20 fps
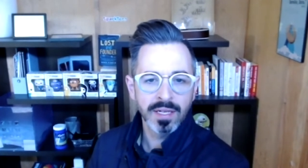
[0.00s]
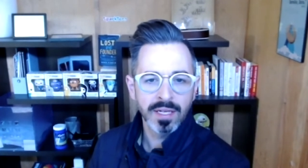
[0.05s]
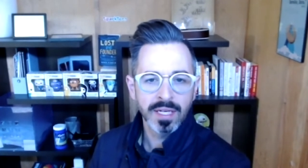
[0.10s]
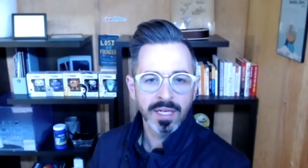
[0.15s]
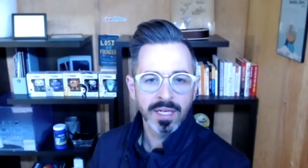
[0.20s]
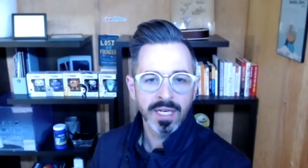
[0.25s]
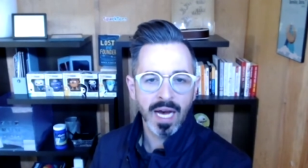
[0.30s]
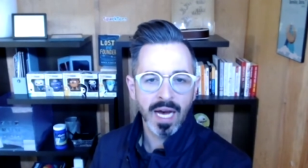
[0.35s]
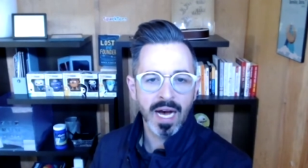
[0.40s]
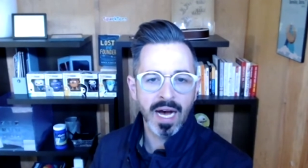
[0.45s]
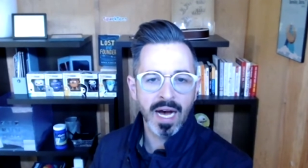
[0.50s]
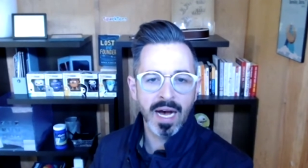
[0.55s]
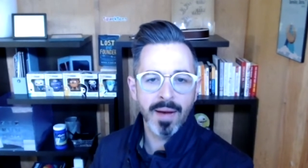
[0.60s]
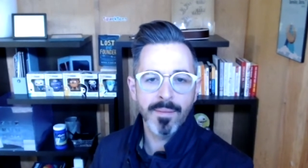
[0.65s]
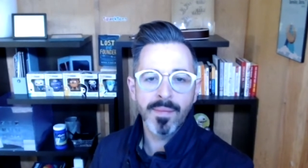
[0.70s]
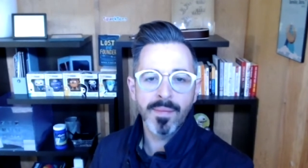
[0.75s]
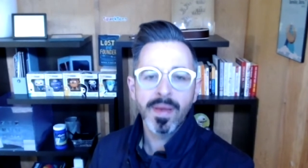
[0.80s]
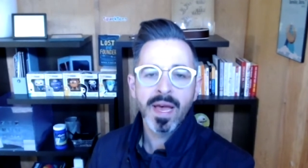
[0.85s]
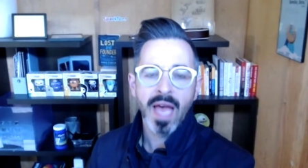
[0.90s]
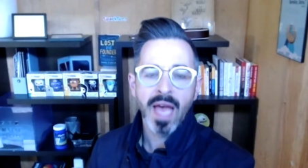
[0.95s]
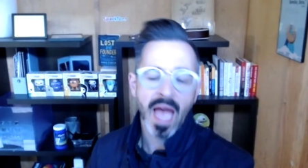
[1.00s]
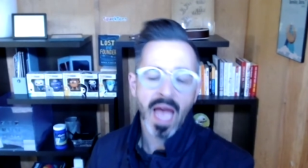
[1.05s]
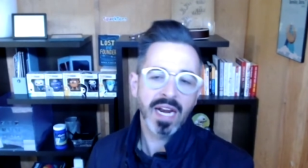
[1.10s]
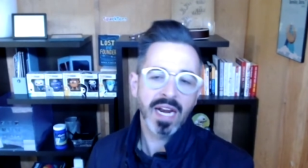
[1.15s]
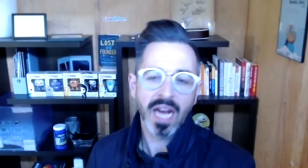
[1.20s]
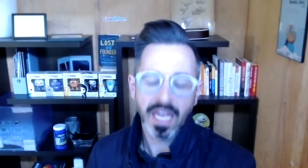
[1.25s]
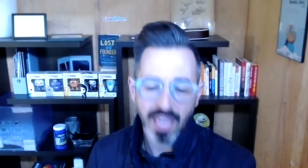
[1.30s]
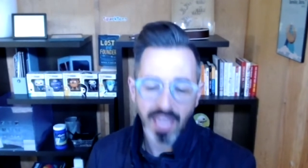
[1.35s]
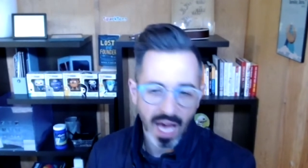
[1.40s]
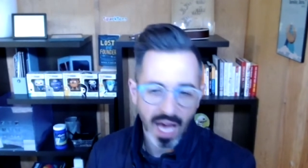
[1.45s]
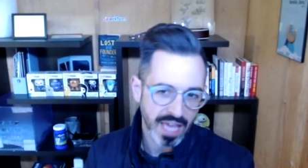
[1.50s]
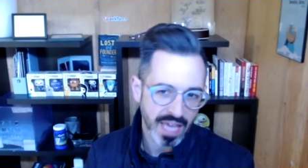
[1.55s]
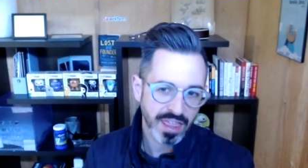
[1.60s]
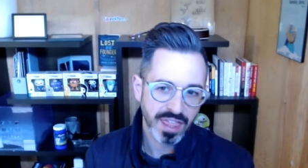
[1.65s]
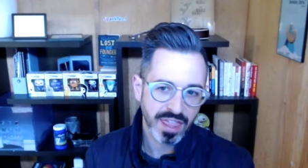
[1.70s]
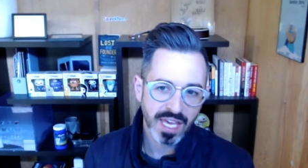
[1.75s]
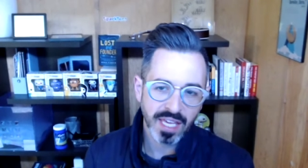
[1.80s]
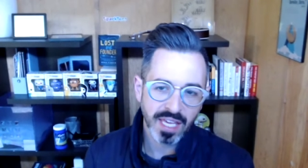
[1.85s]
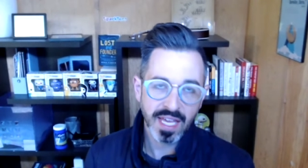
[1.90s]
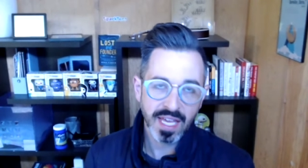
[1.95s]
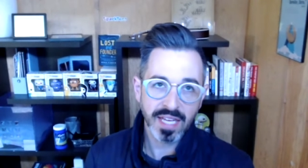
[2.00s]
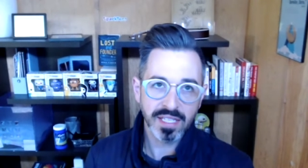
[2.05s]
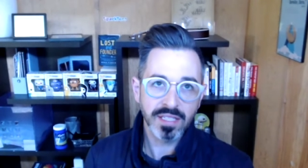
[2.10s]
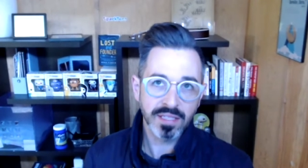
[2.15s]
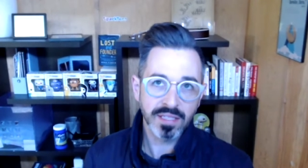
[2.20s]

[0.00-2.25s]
Um, and I, I think that